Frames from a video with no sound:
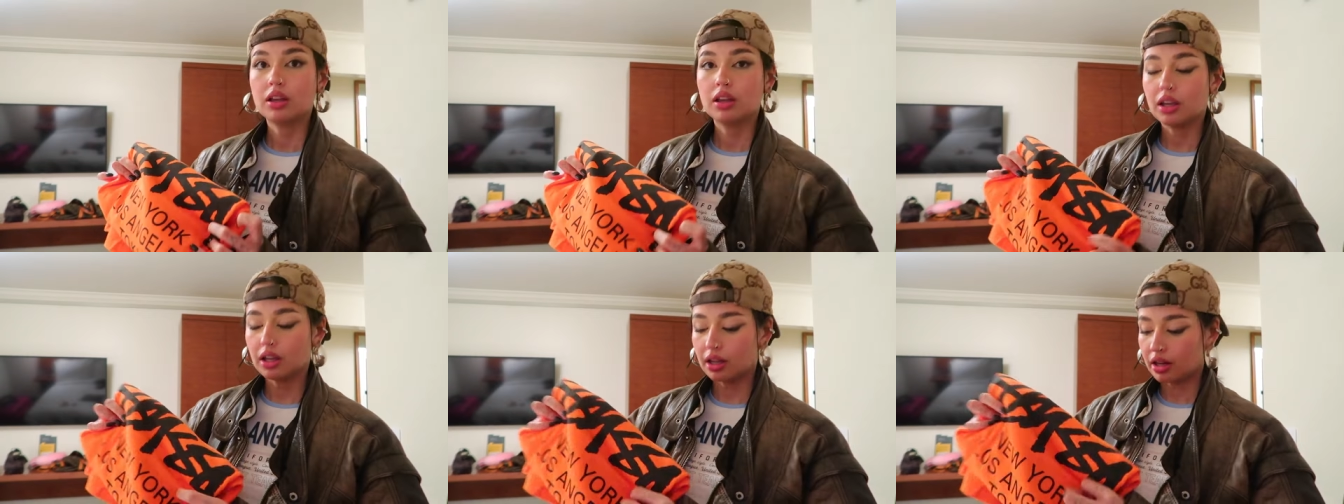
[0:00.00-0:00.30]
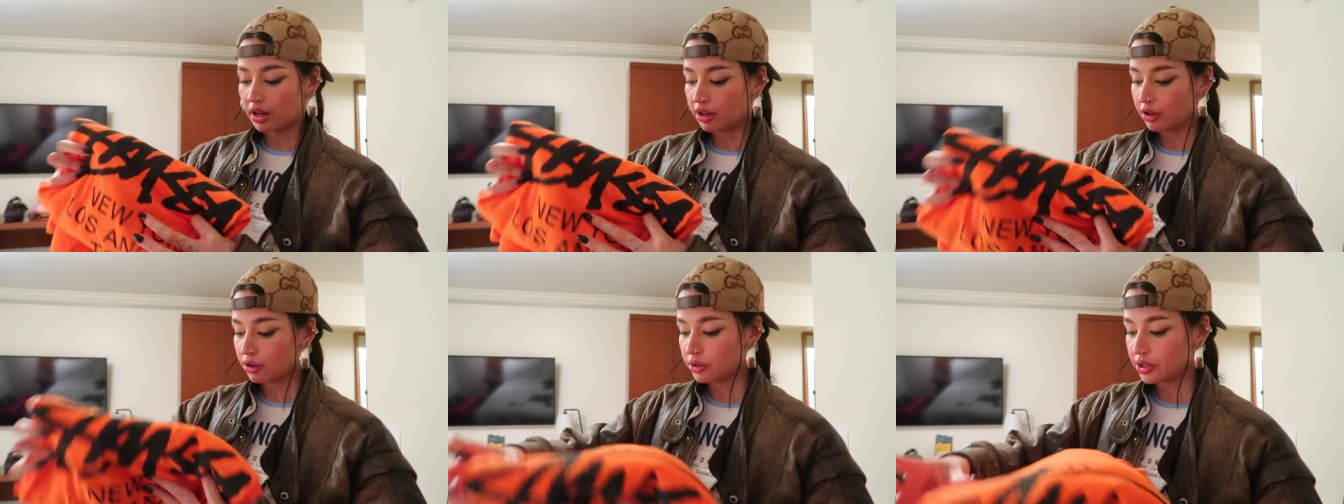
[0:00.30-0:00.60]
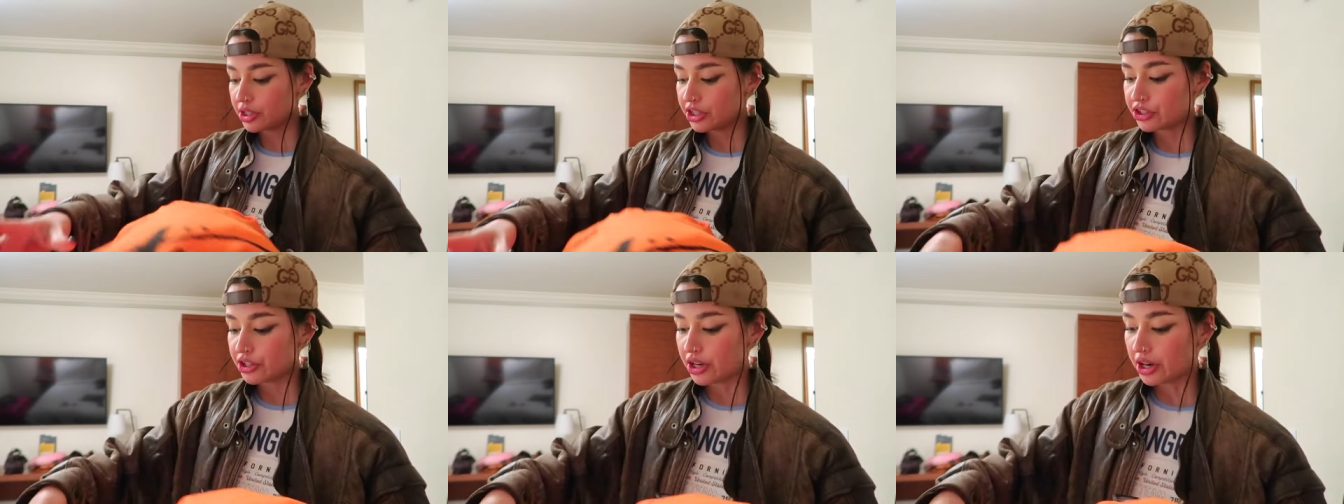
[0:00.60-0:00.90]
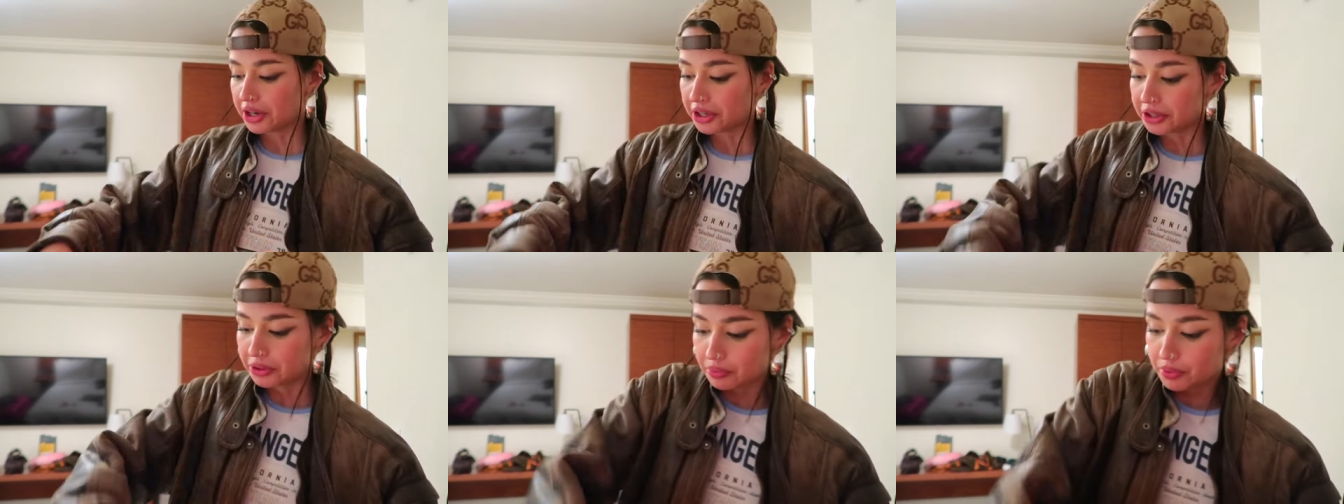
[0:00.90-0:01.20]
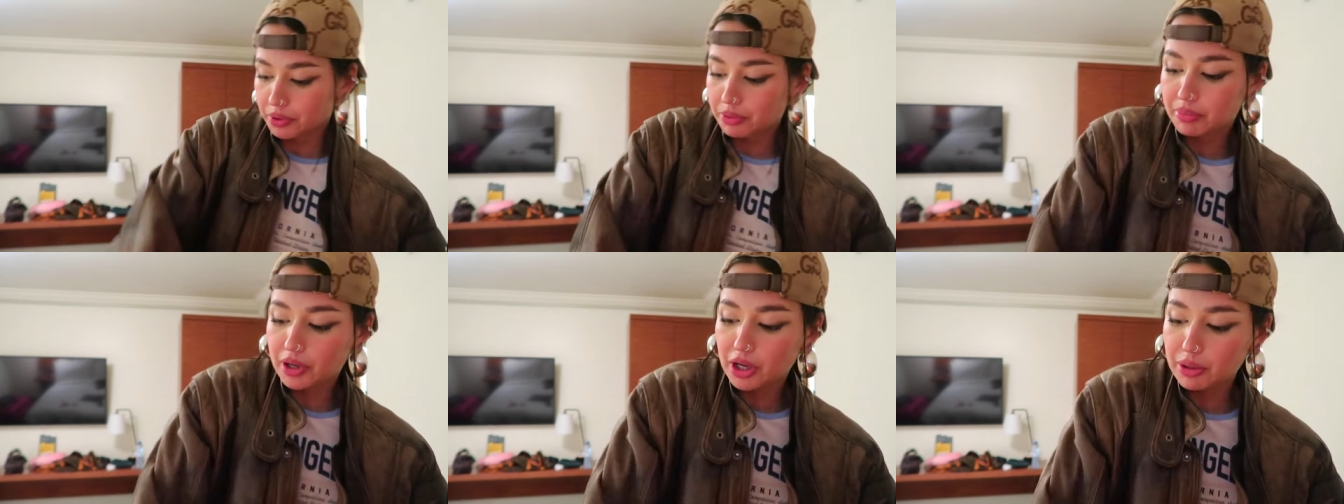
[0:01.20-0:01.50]
And I always share it
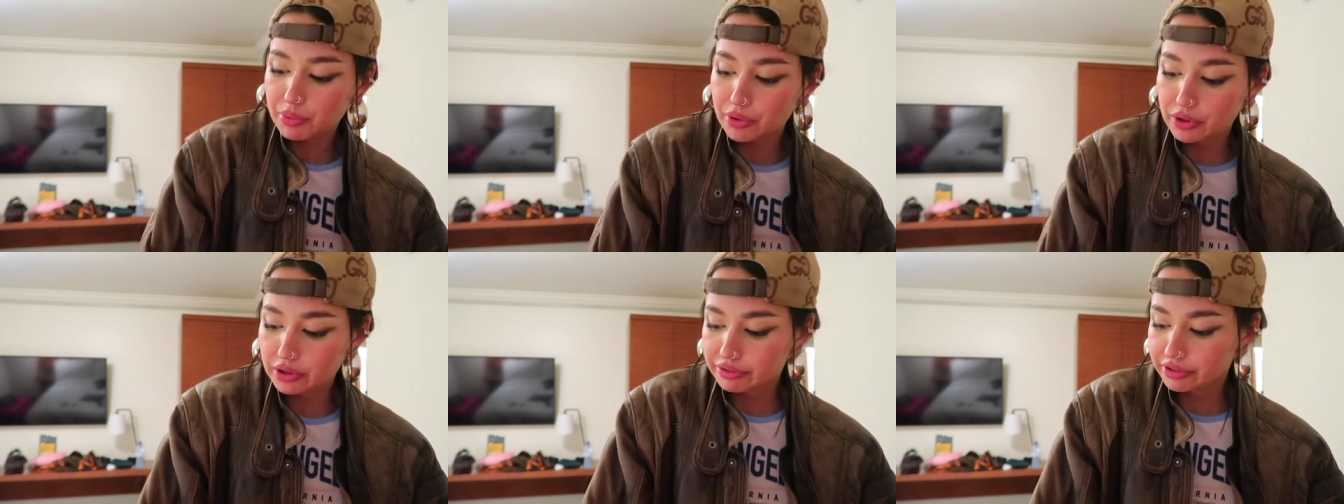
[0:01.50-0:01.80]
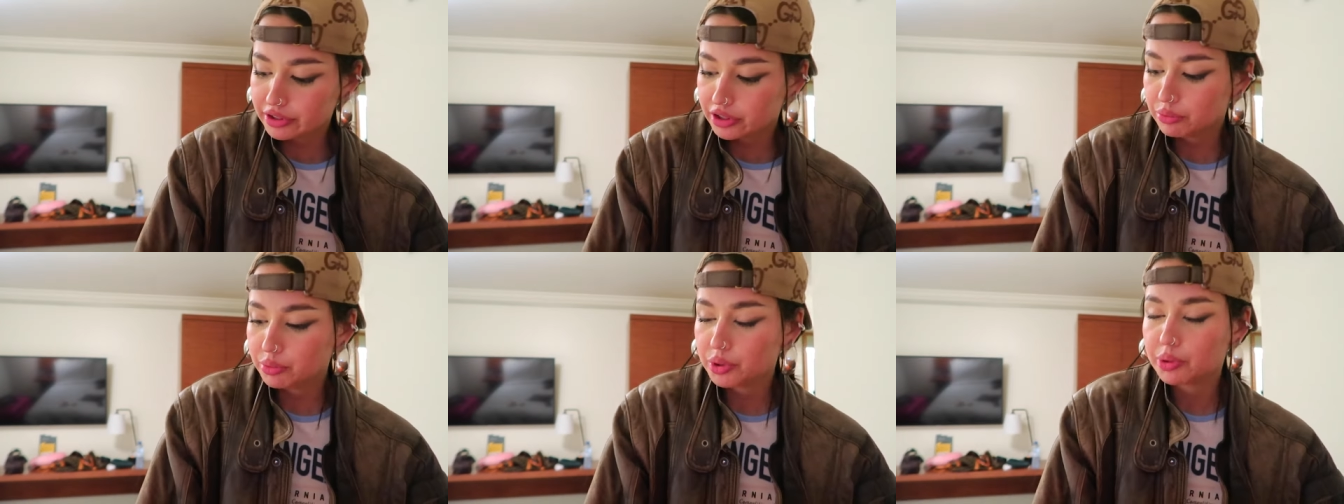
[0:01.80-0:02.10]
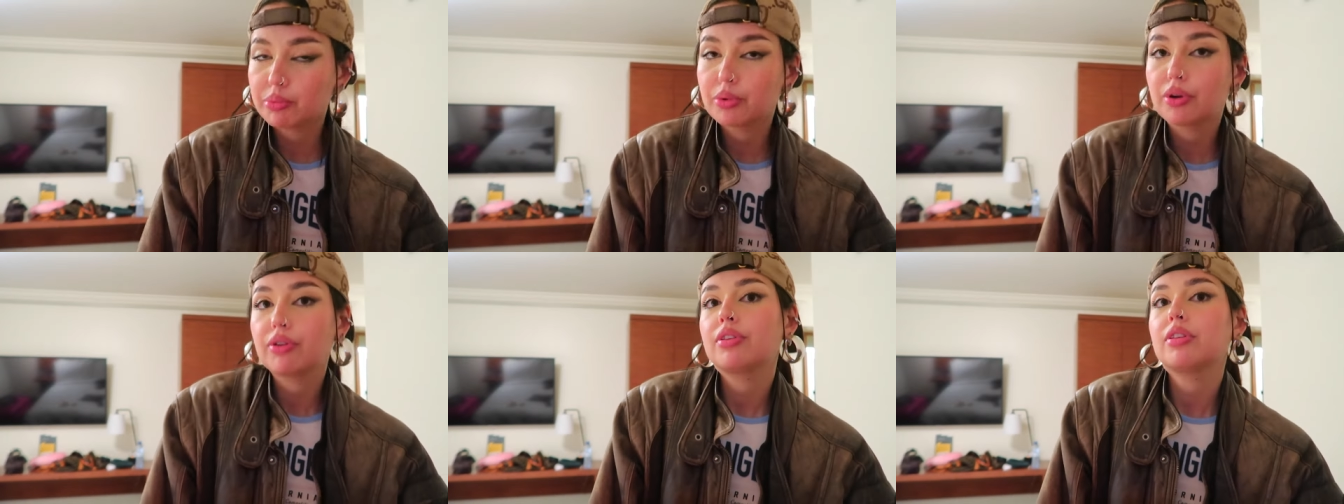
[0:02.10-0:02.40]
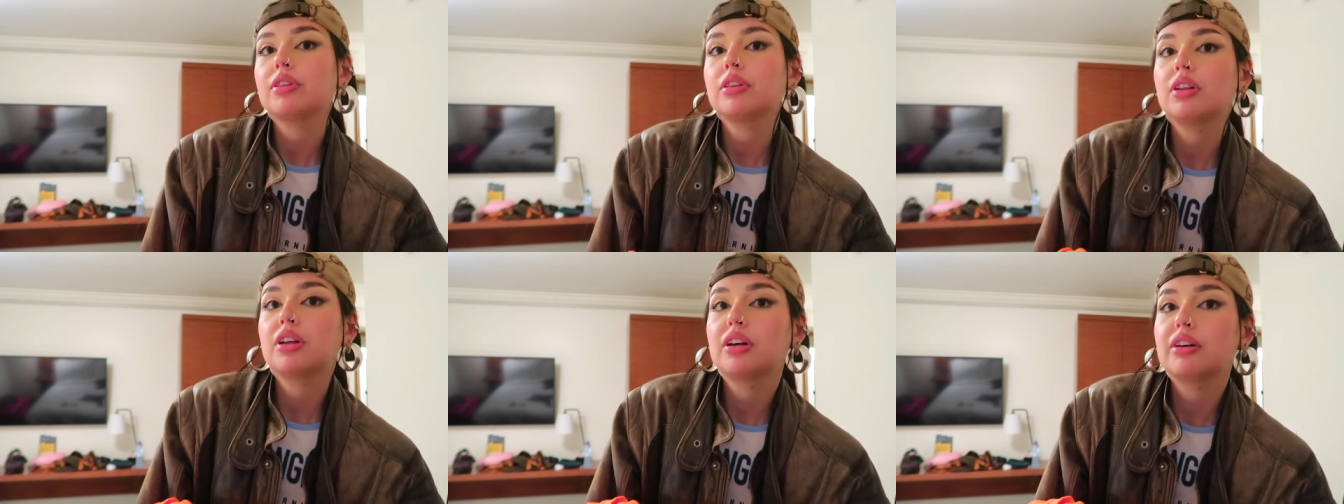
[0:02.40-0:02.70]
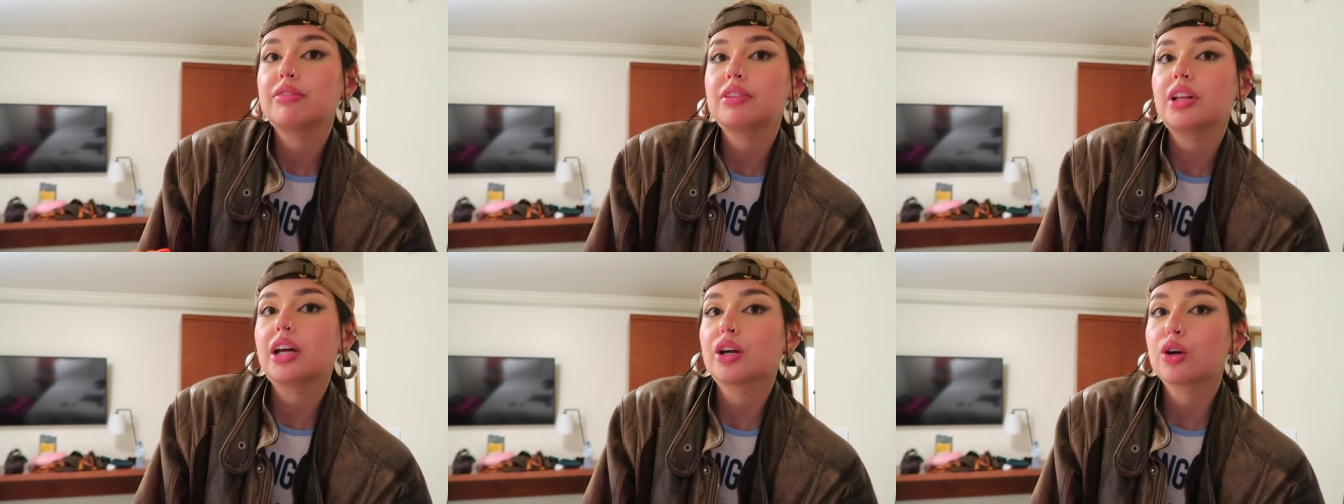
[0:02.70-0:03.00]
with my boyfriend, we both
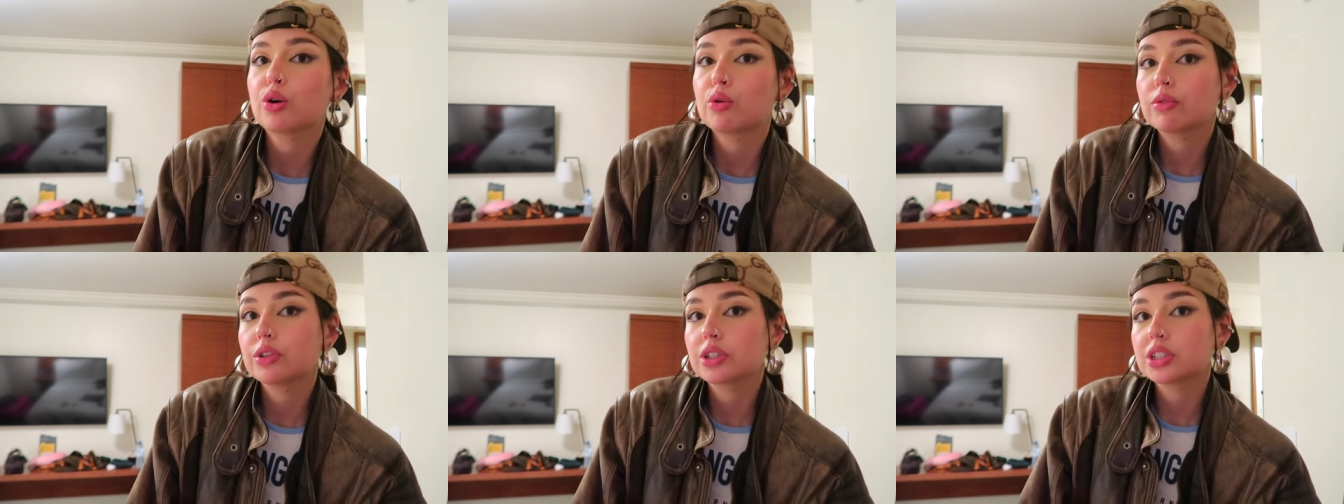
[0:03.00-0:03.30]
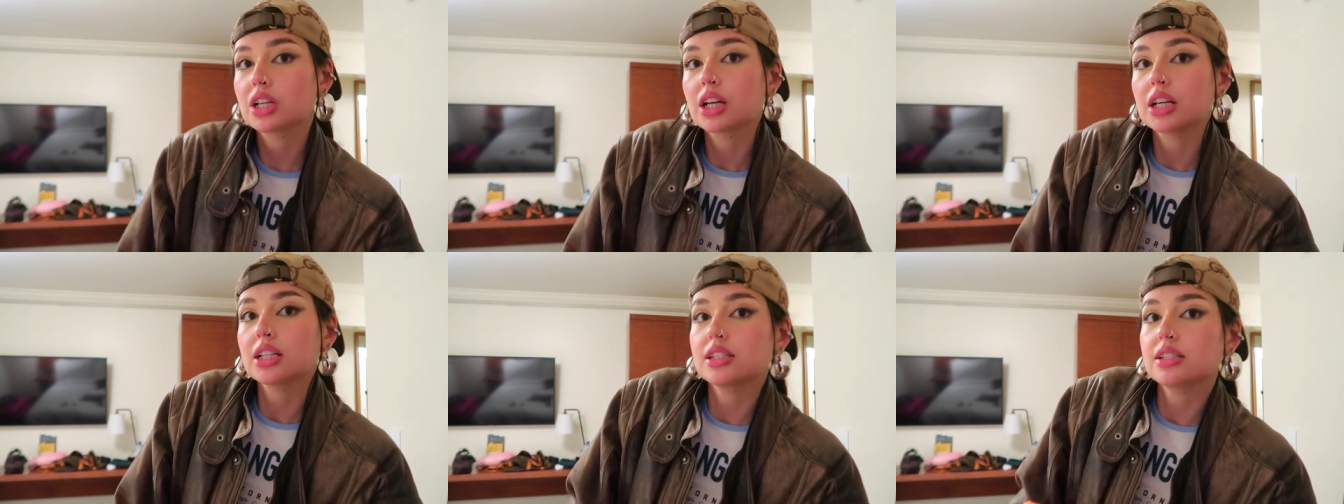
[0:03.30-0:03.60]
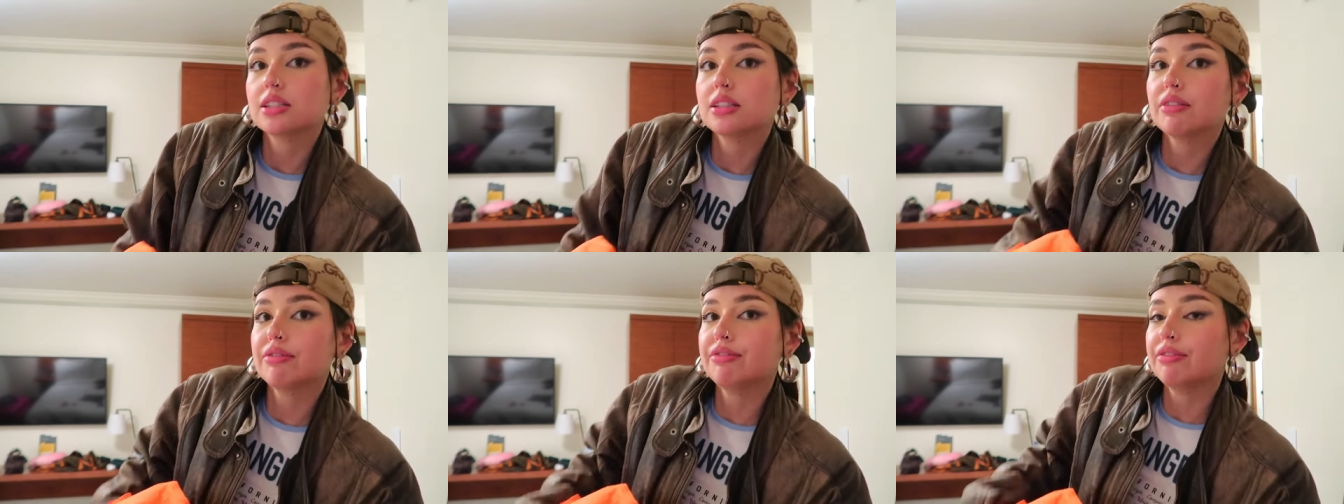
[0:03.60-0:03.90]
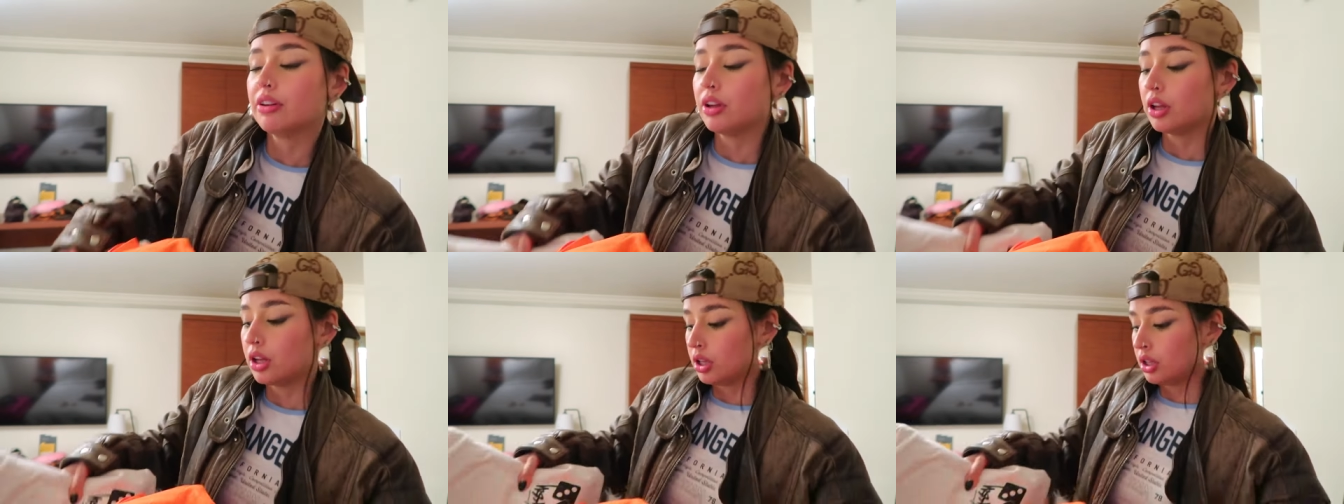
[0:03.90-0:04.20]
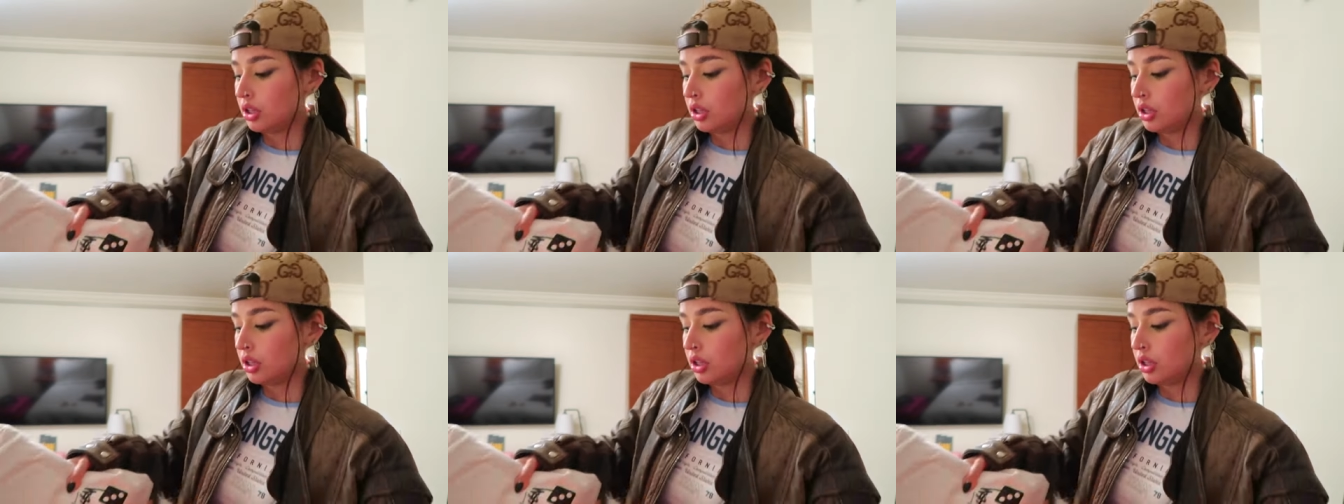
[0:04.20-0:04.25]
love like oversized stuff.